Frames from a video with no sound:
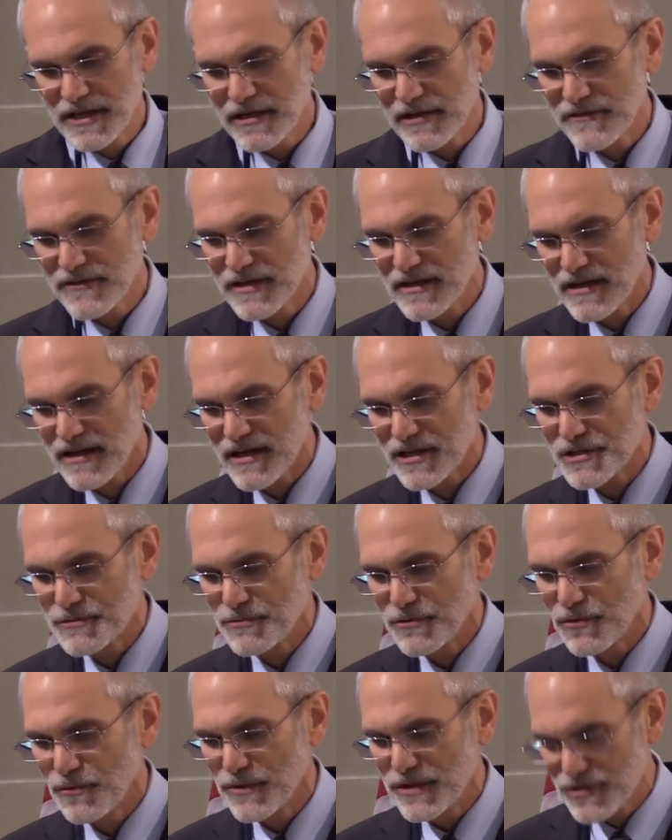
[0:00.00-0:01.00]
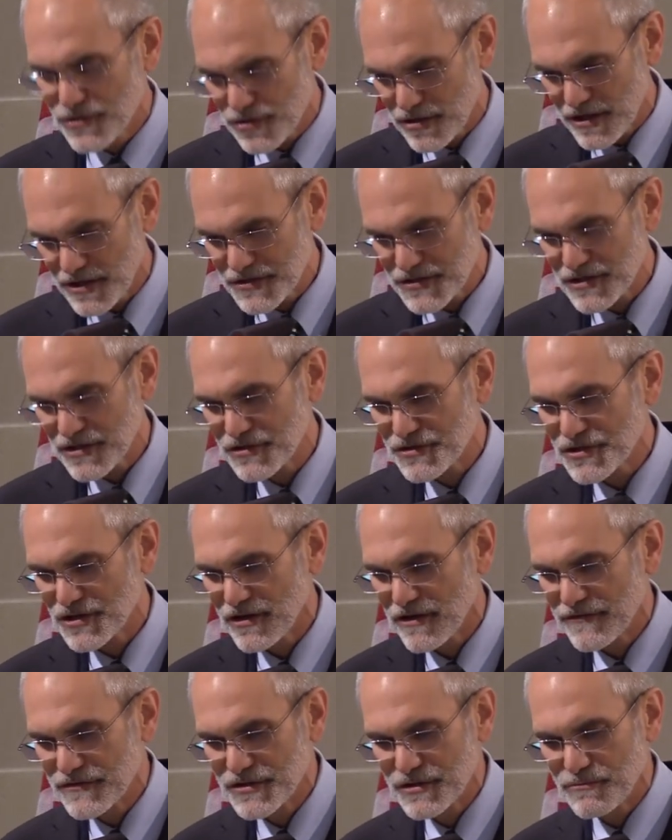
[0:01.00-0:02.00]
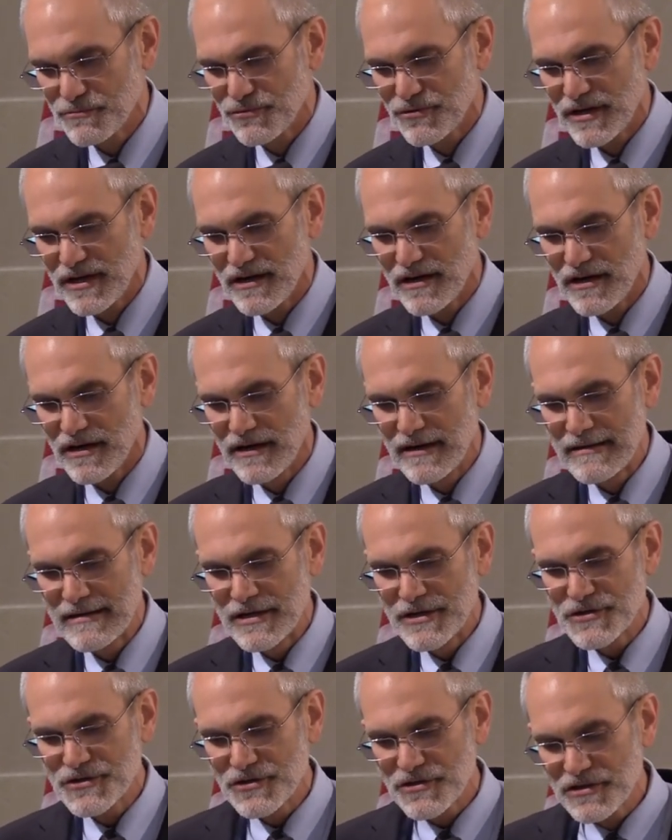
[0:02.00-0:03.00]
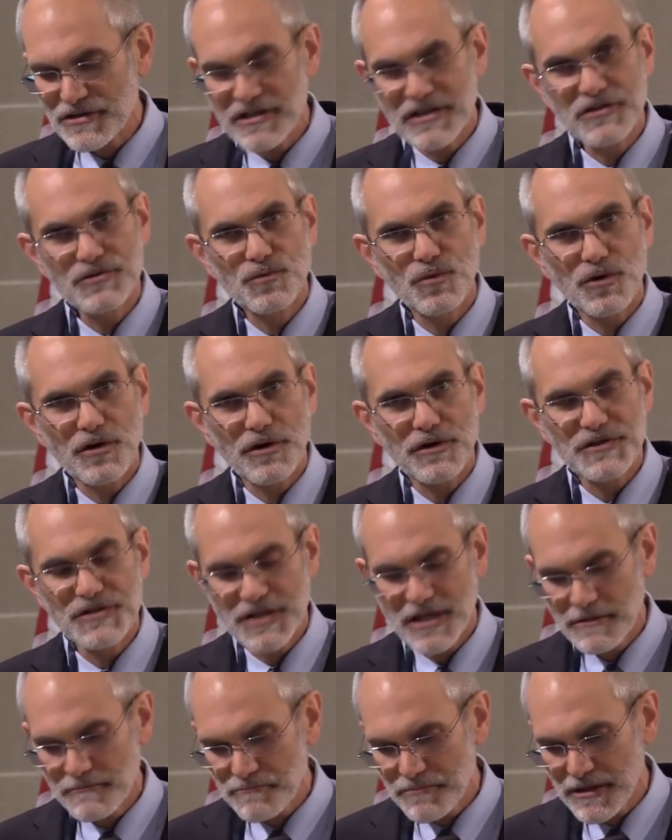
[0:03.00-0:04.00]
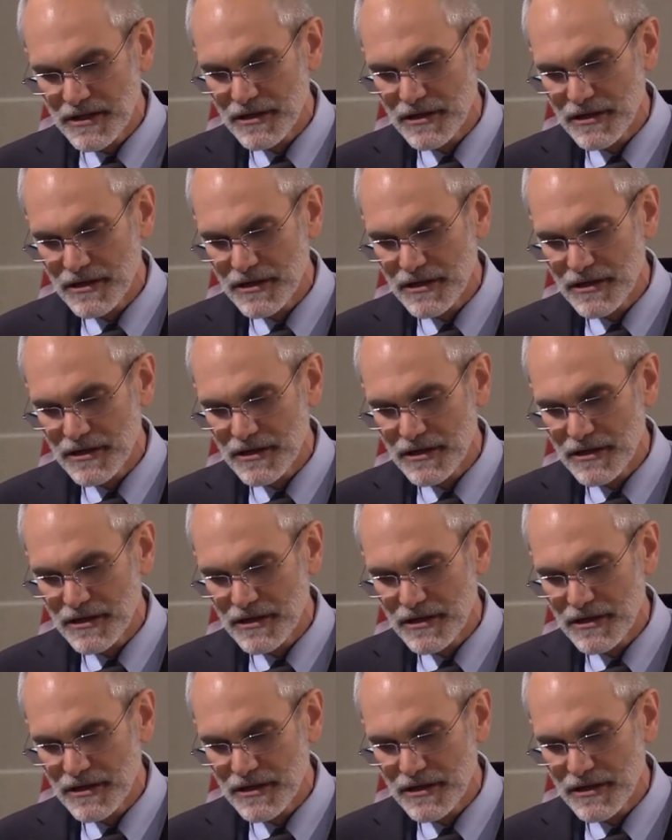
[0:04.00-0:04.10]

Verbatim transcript: for the reading of the gospel. We cross ourselves in prayer so that these words can